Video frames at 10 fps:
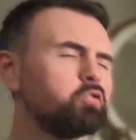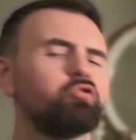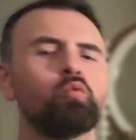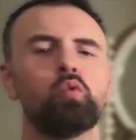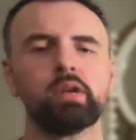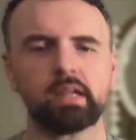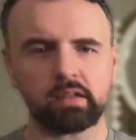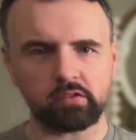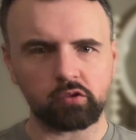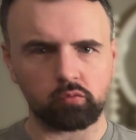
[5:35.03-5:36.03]
So what
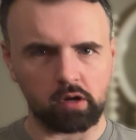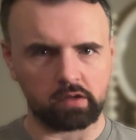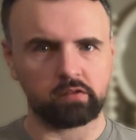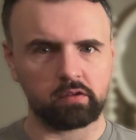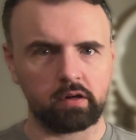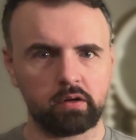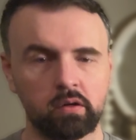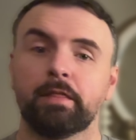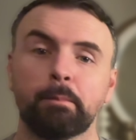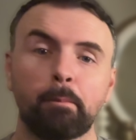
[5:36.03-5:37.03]
is the right
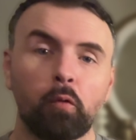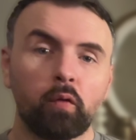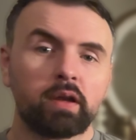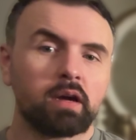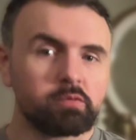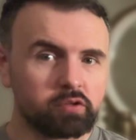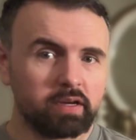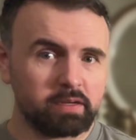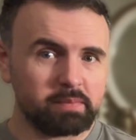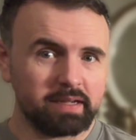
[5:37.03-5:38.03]
style? The point I'm
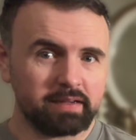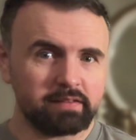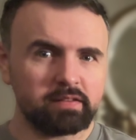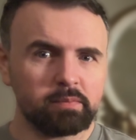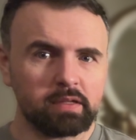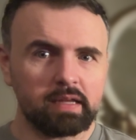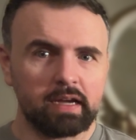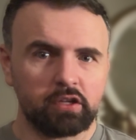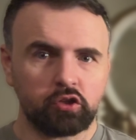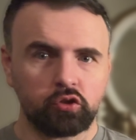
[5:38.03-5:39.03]
trying to make is simply
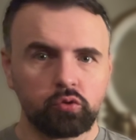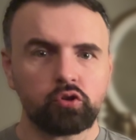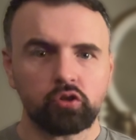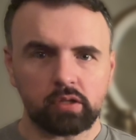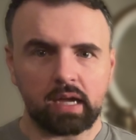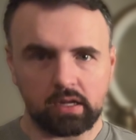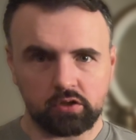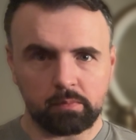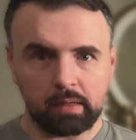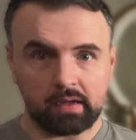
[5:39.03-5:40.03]
that you should
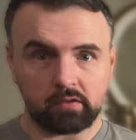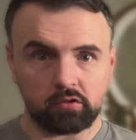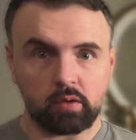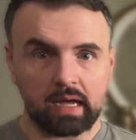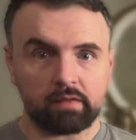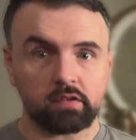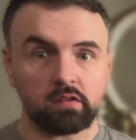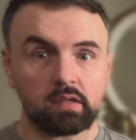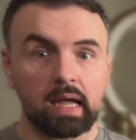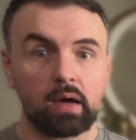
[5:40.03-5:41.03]
gauge the players you have and
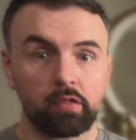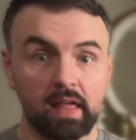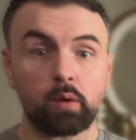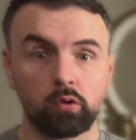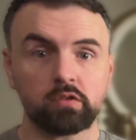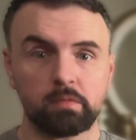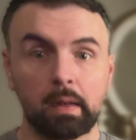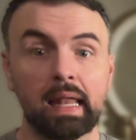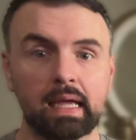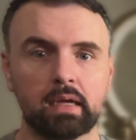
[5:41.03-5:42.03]
see how they want to
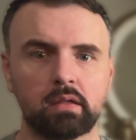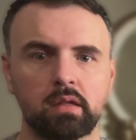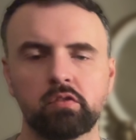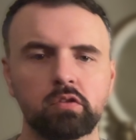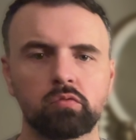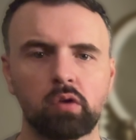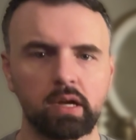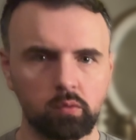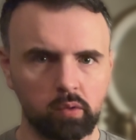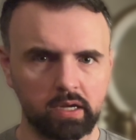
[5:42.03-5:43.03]
play. There isn't a
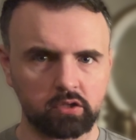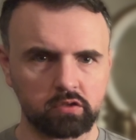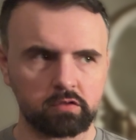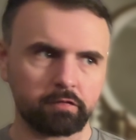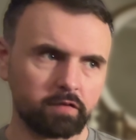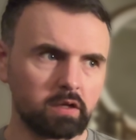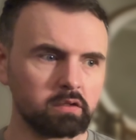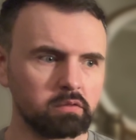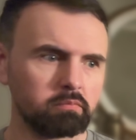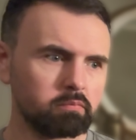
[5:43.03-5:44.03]
right way, just a
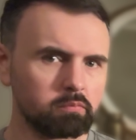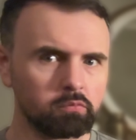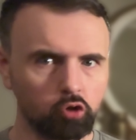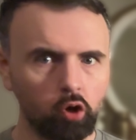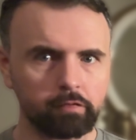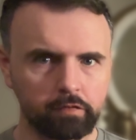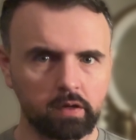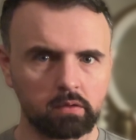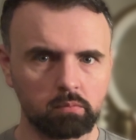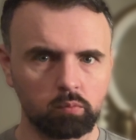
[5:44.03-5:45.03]
fun and not
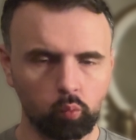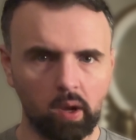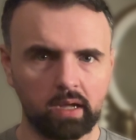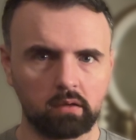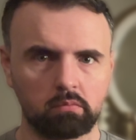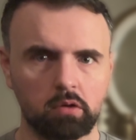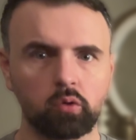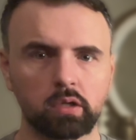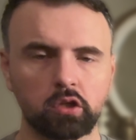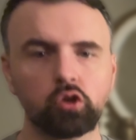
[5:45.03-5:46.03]
fun way.
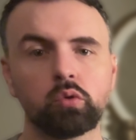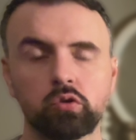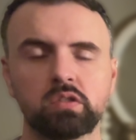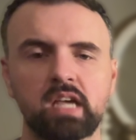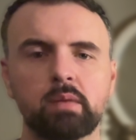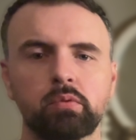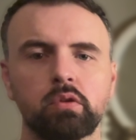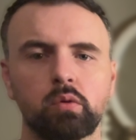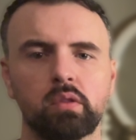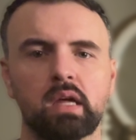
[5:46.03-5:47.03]
Only you and your table
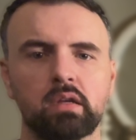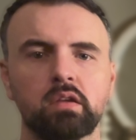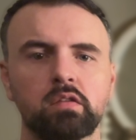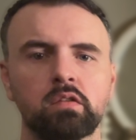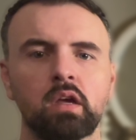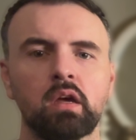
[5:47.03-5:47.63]
know what that is.